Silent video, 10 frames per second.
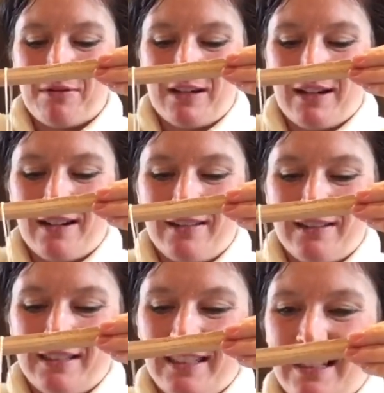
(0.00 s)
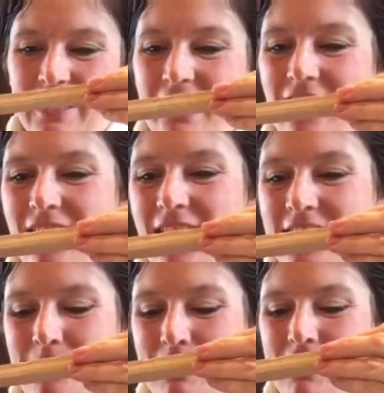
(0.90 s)
dear, all
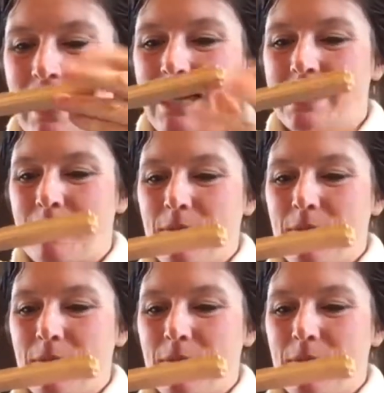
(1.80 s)
kinds of mistakes.